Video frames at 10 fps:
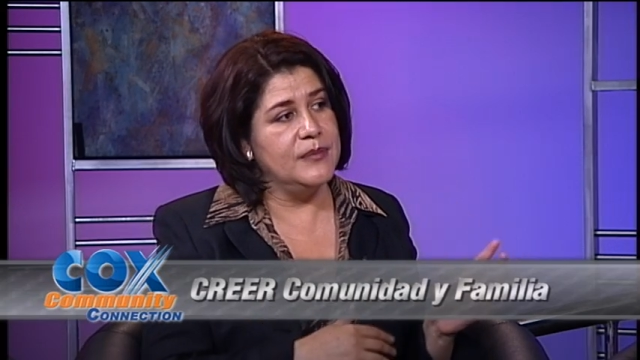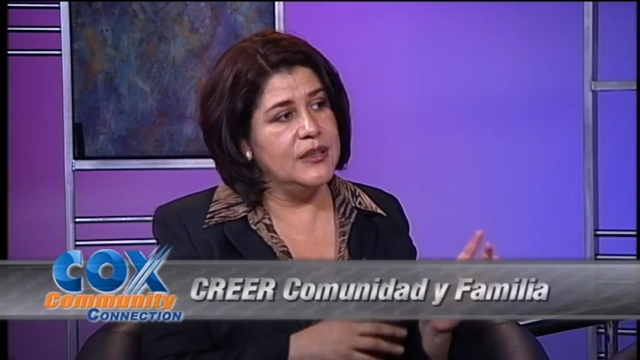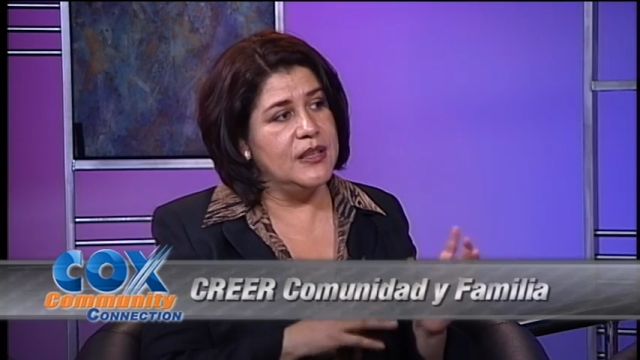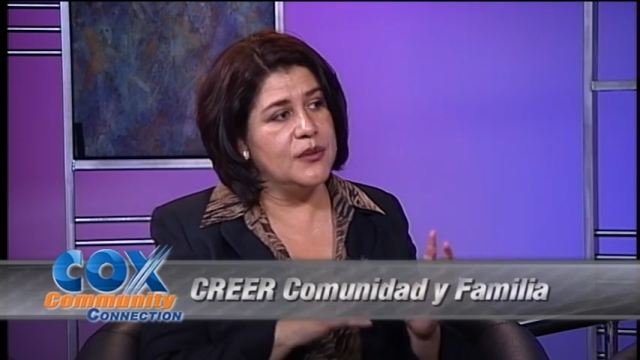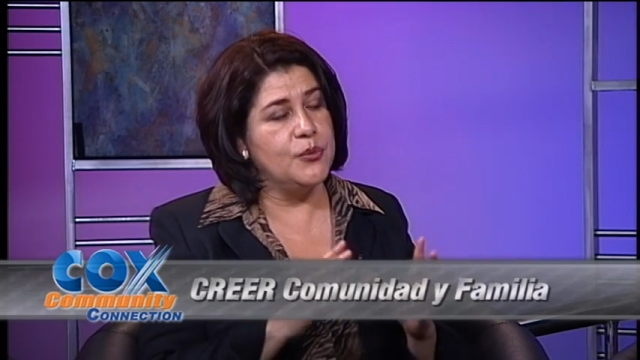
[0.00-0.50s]
And
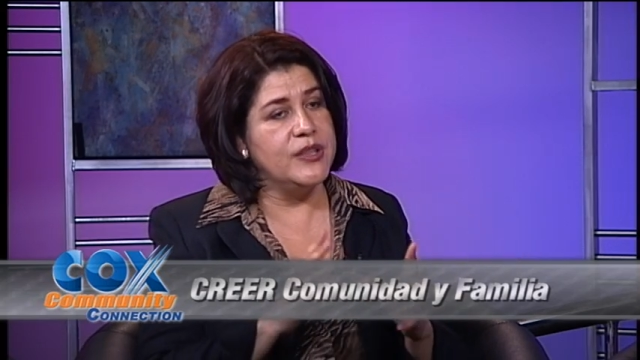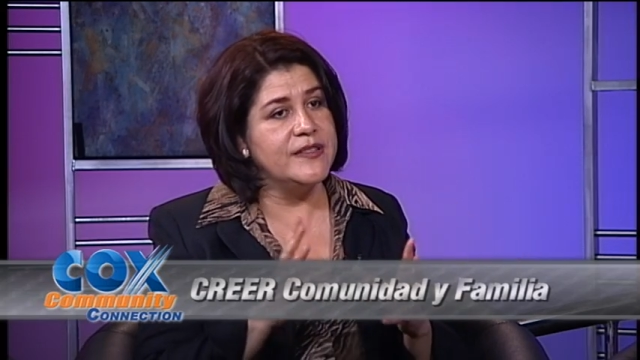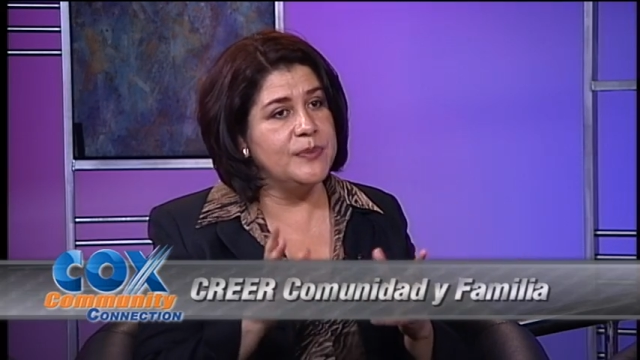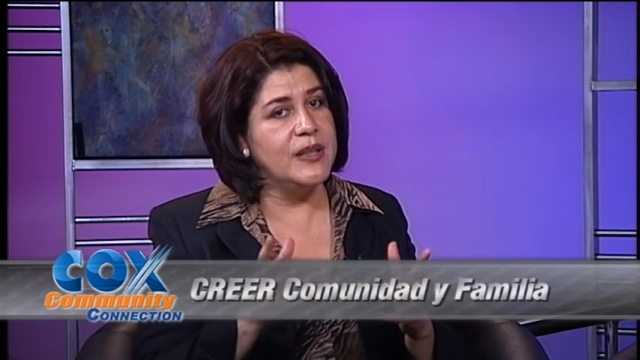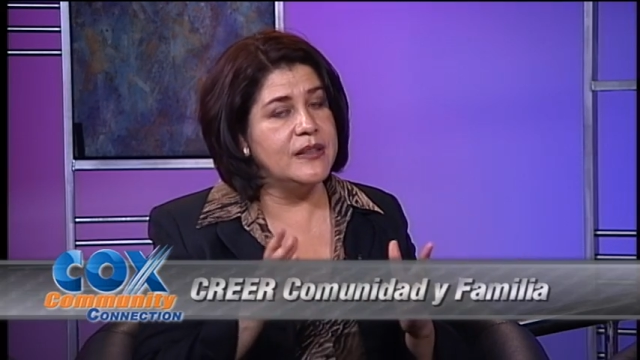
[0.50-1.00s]
like we
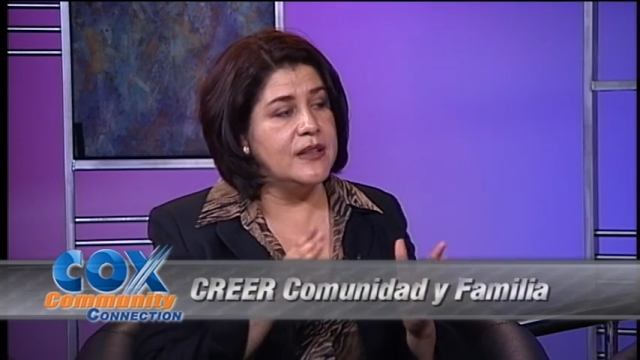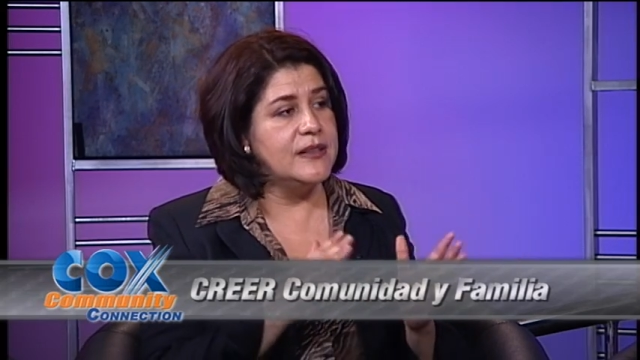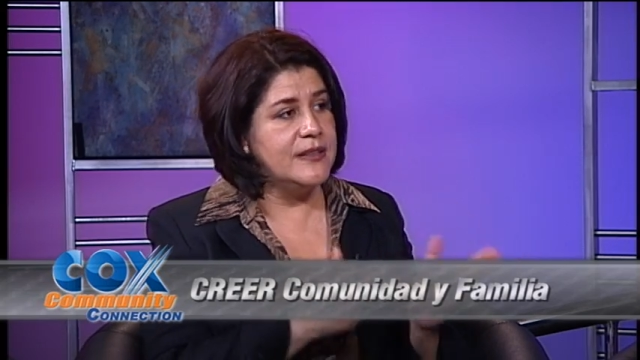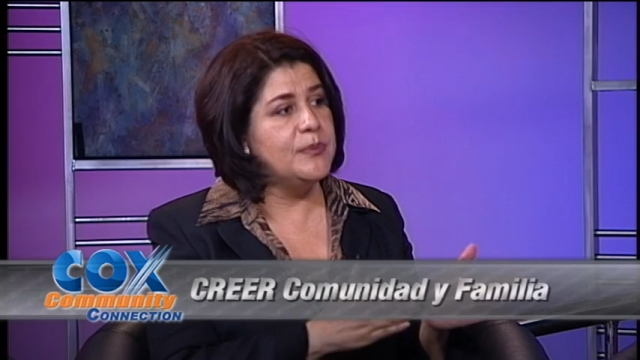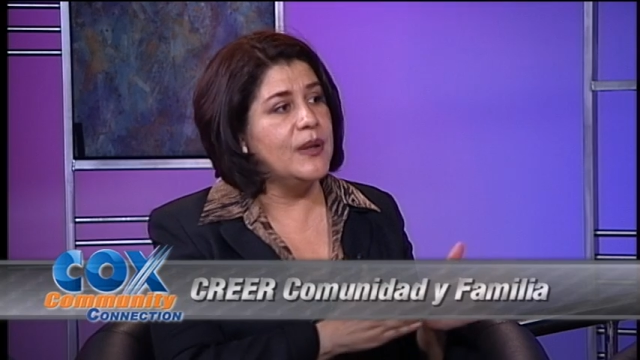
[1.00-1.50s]
expanded
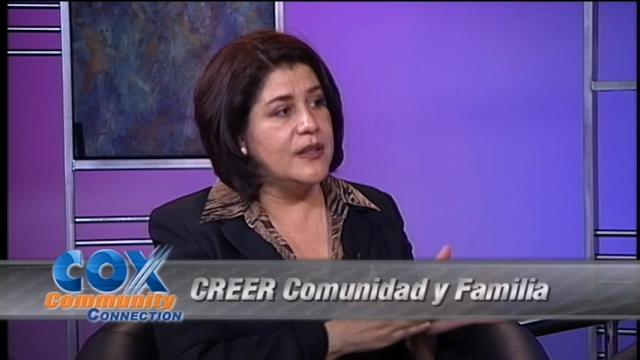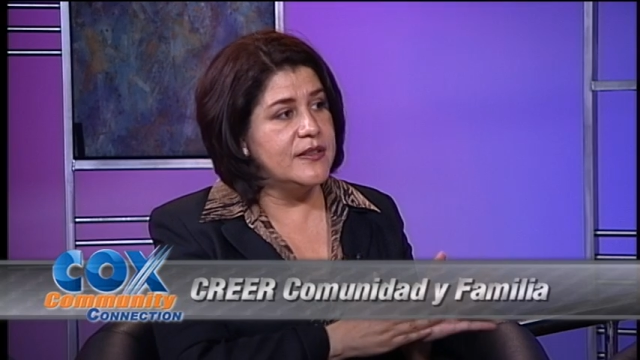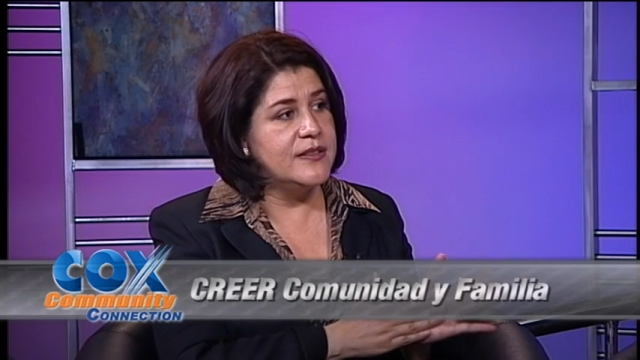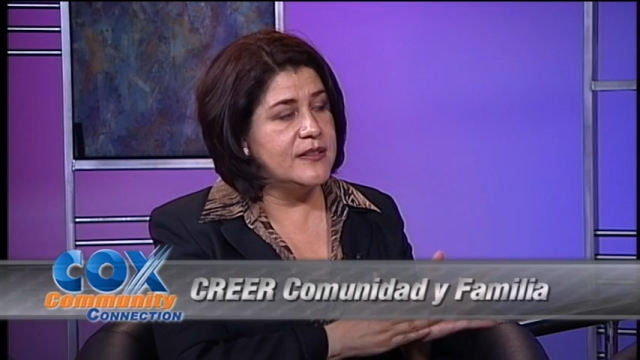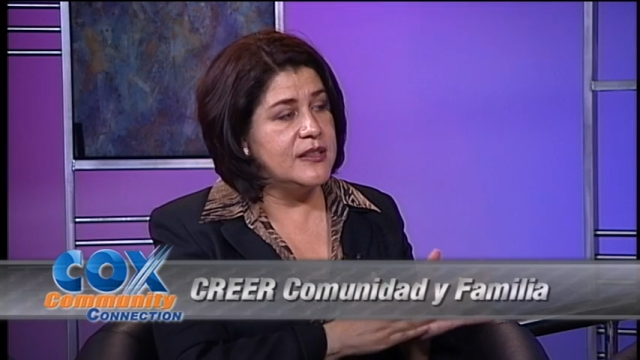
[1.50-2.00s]
this
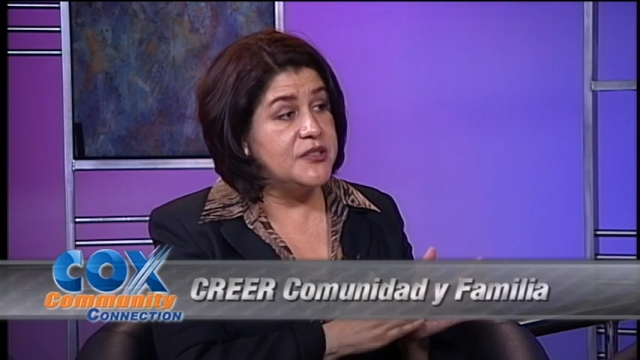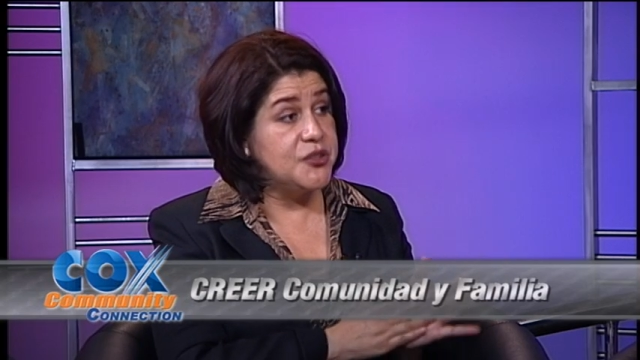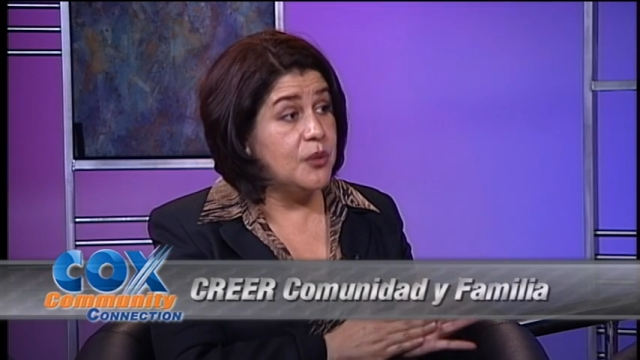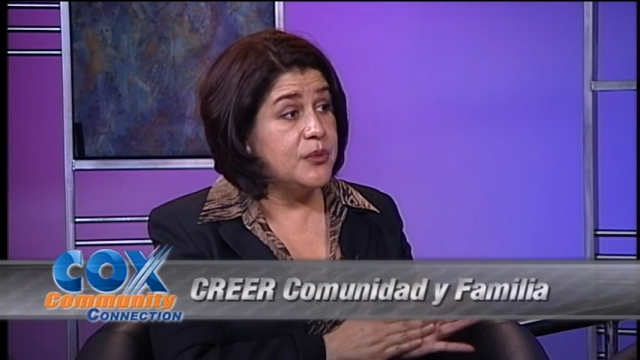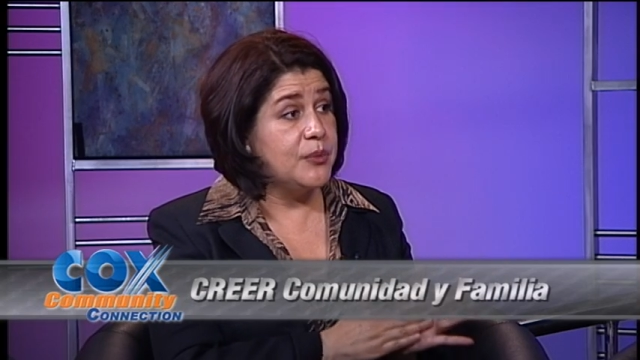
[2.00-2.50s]
past
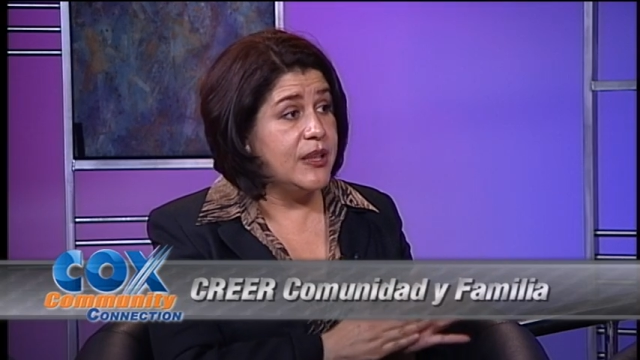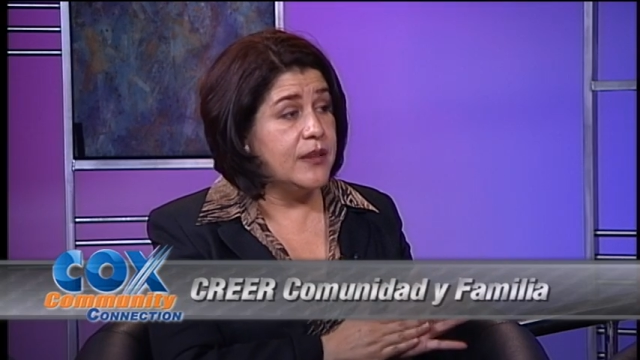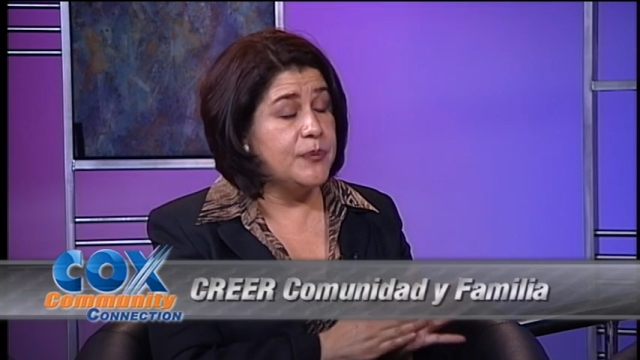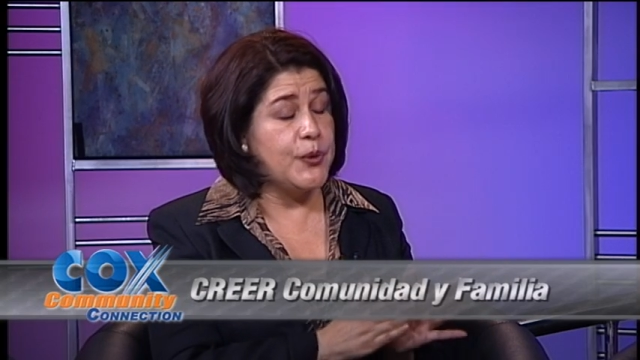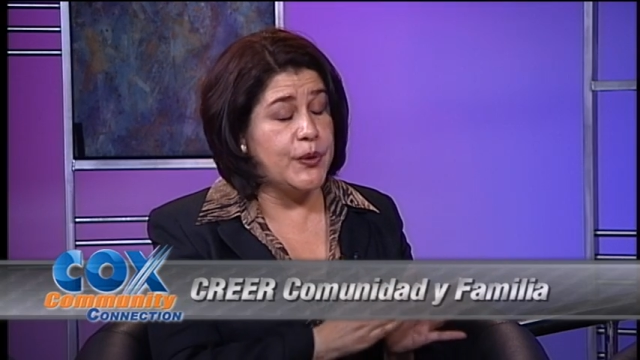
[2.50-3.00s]
summer, we
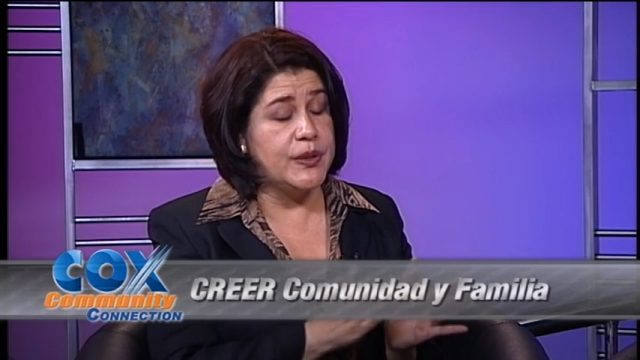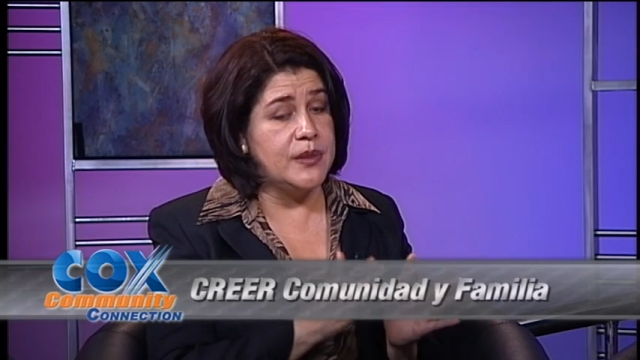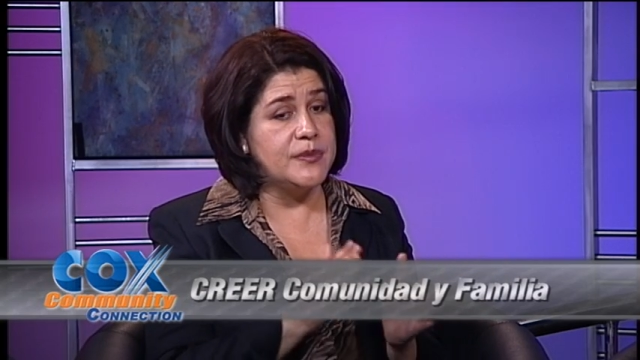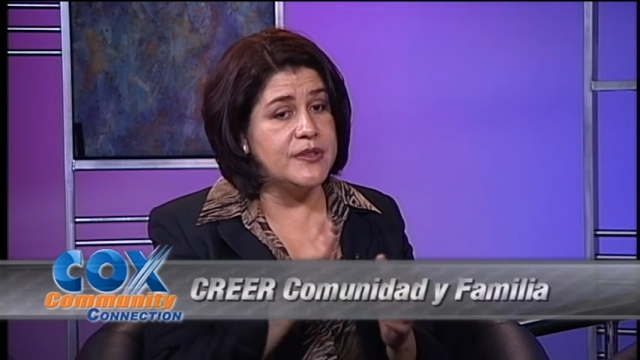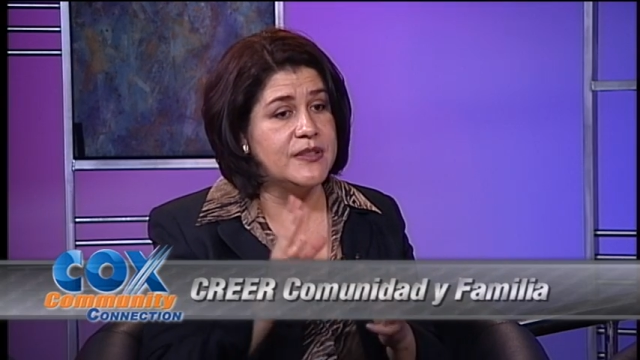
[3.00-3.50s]
have
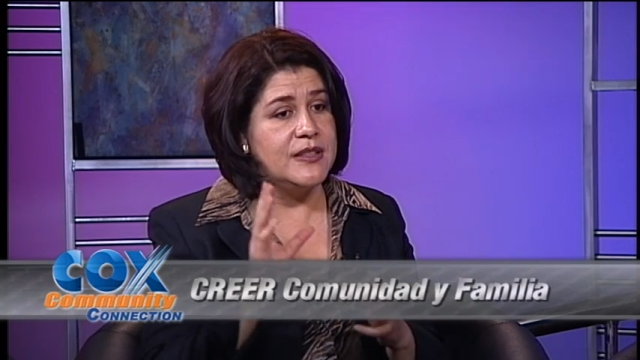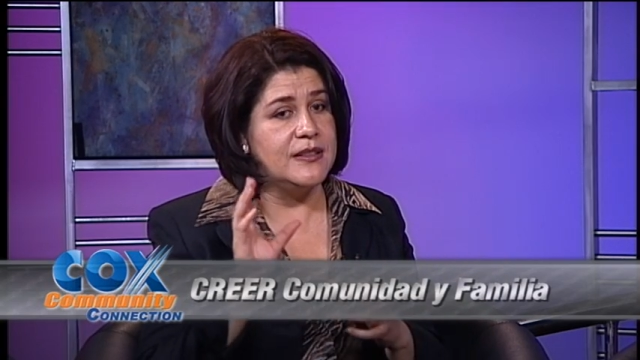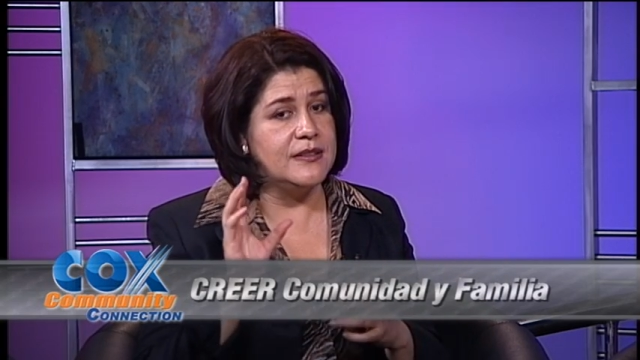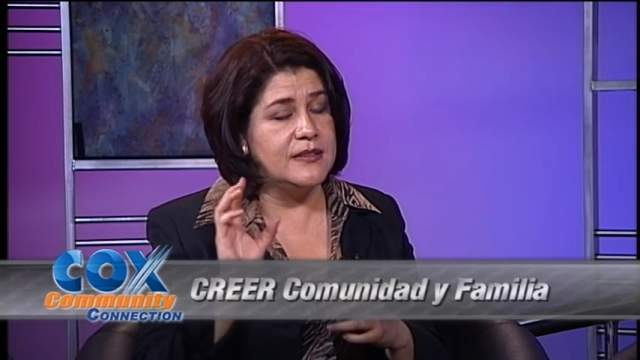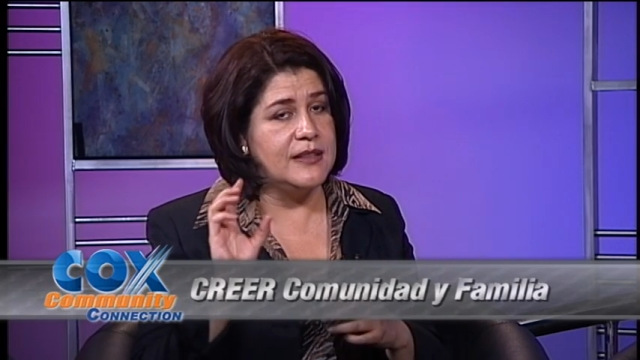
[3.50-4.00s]
programs
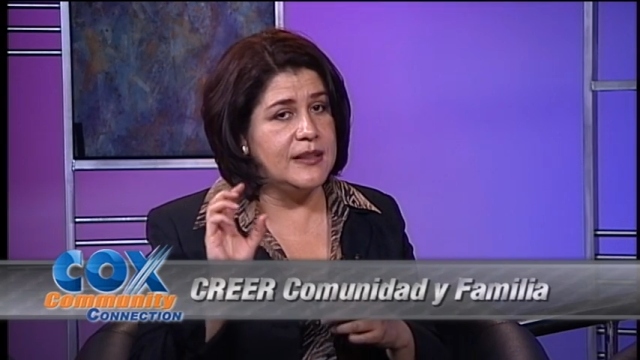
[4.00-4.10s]
in